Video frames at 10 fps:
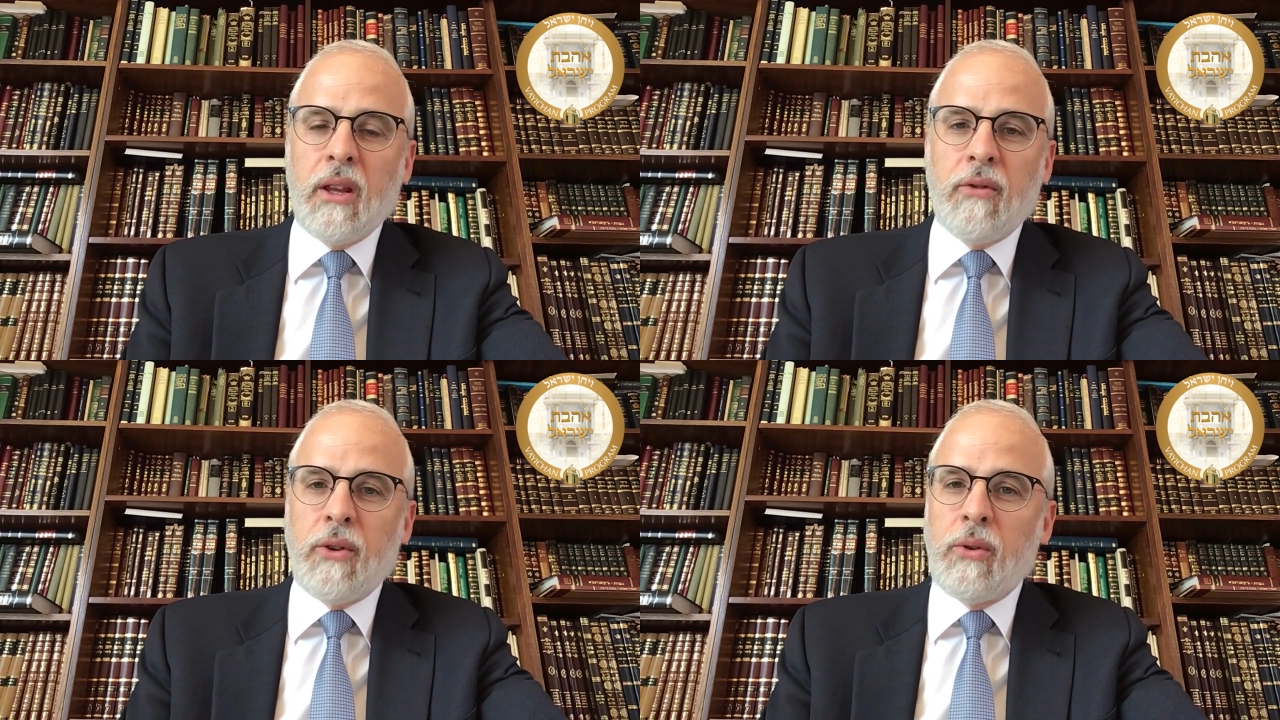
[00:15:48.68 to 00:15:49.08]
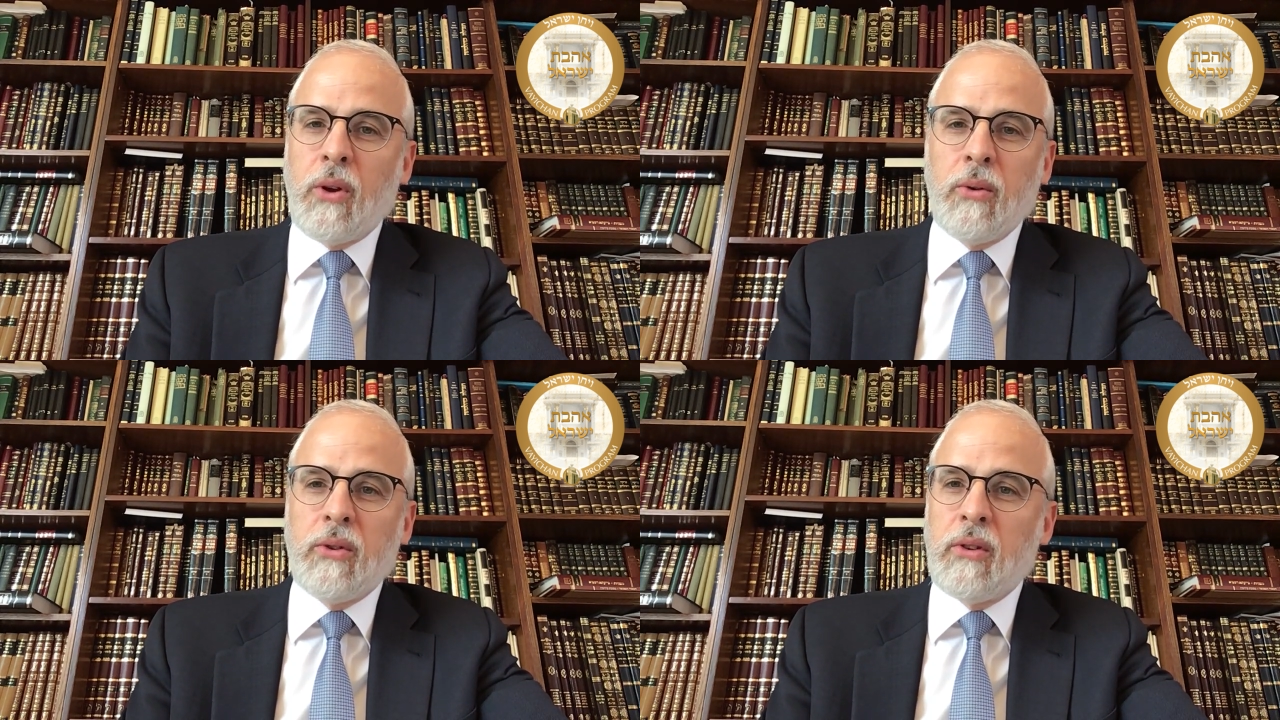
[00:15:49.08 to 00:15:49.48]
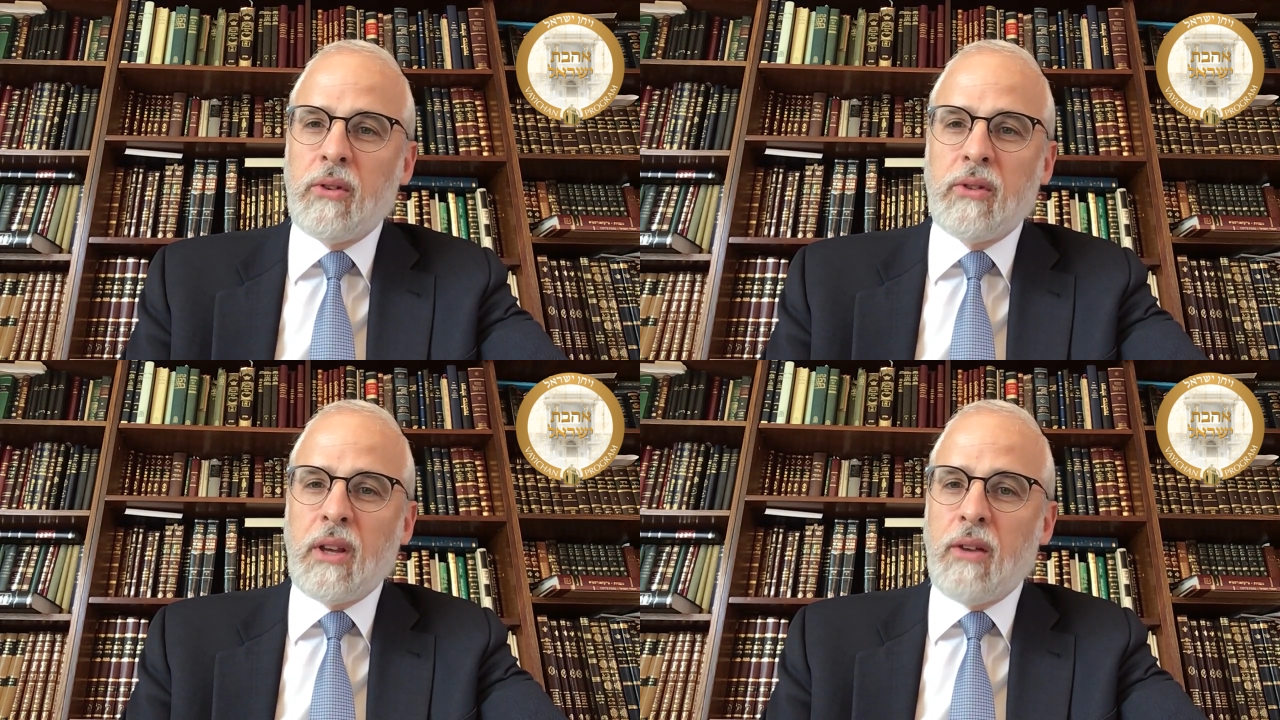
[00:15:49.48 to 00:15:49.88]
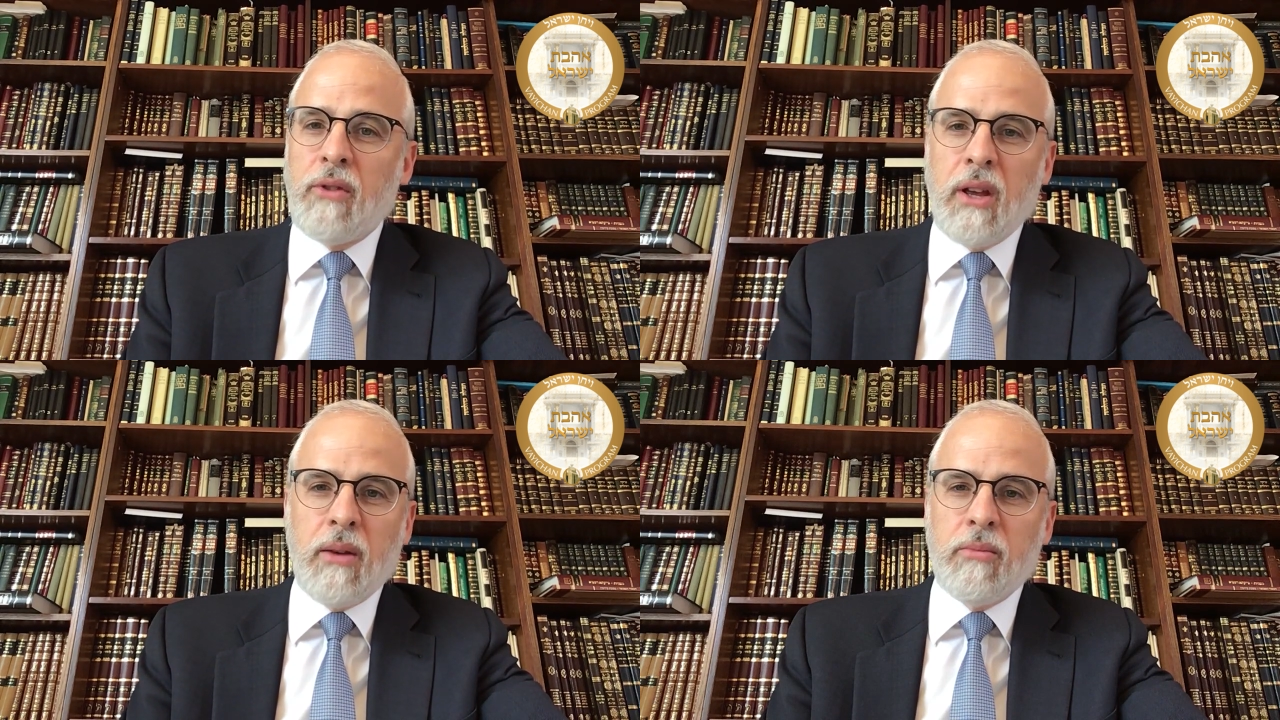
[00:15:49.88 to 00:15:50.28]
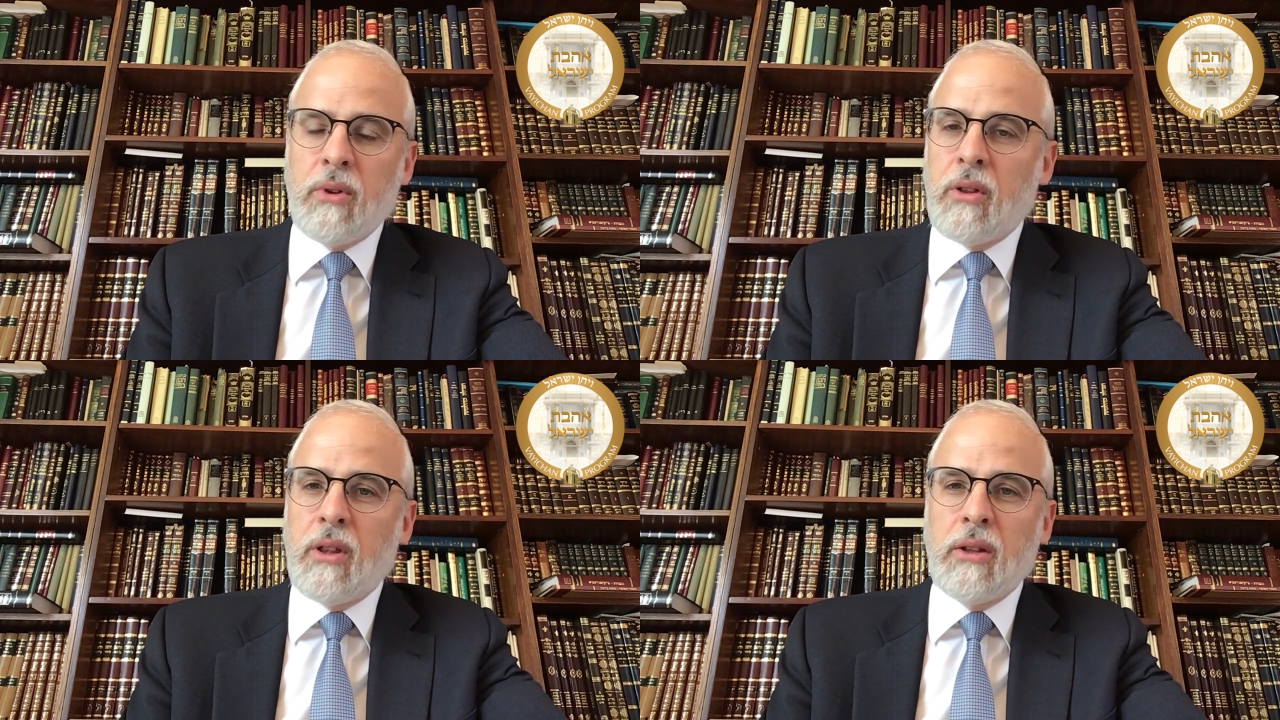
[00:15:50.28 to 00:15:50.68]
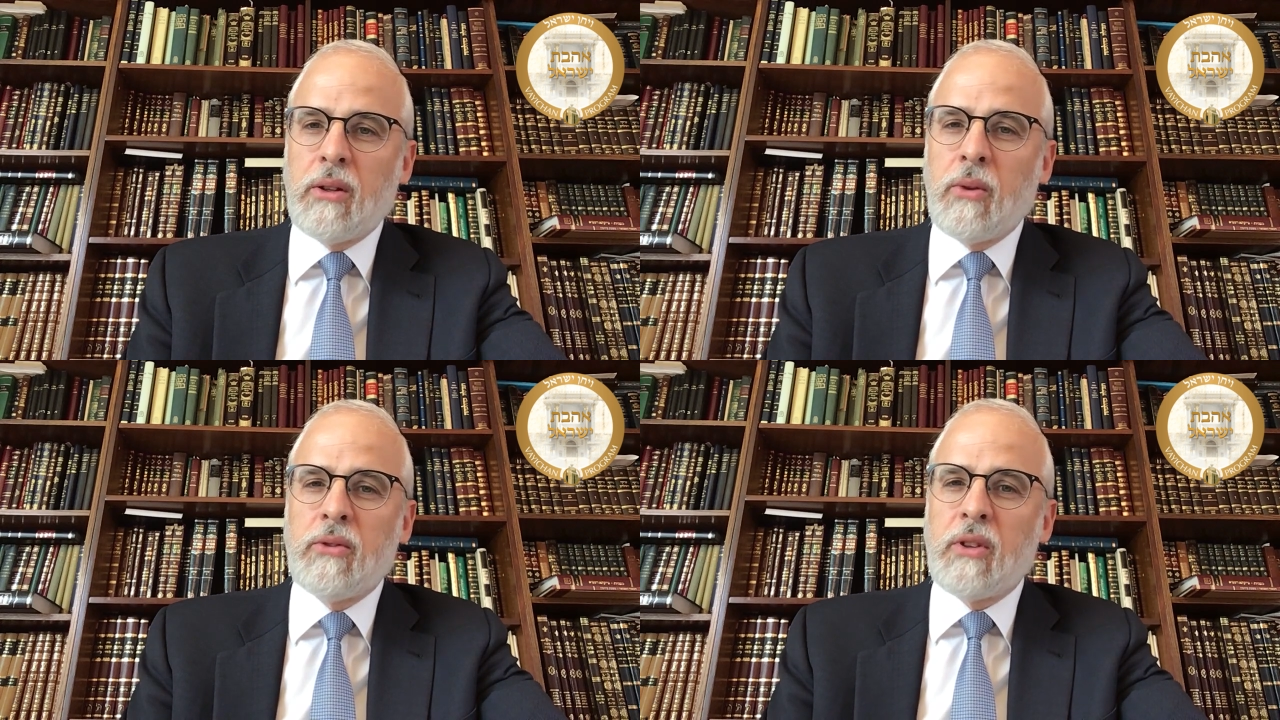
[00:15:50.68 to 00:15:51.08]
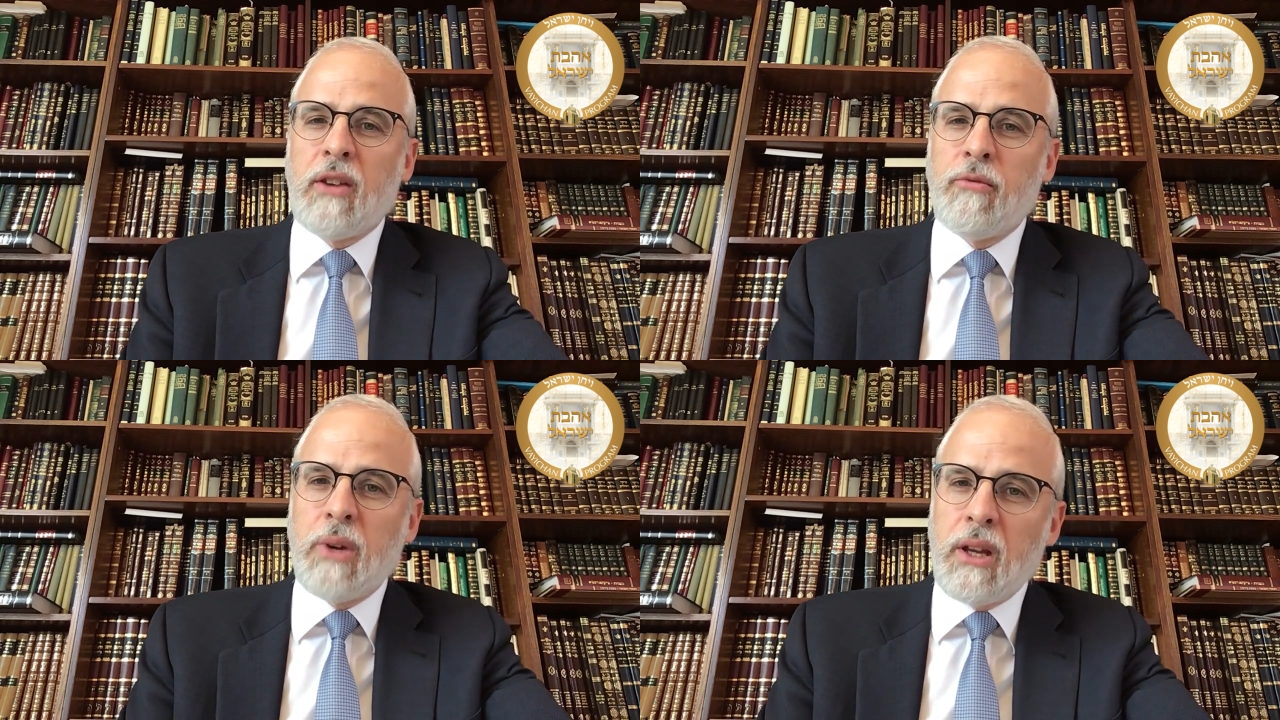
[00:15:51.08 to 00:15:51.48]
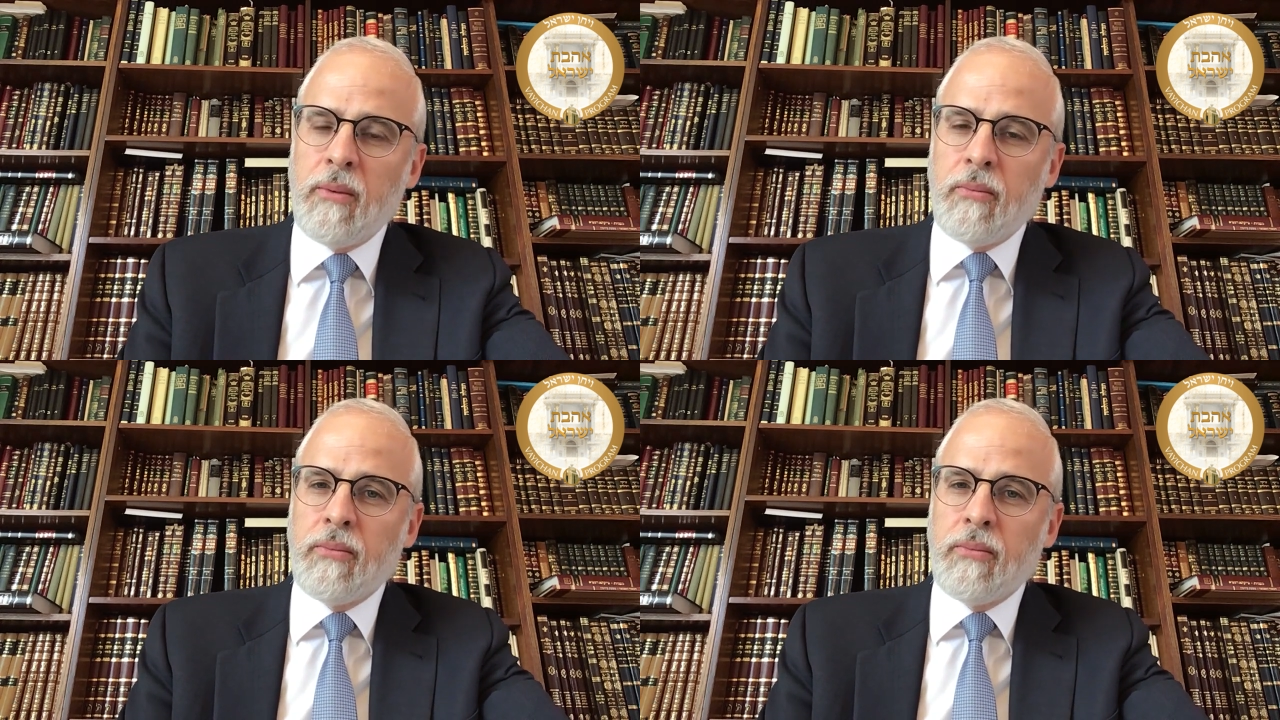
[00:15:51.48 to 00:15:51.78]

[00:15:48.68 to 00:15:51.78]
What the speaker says: if you don't save them, then don't save me.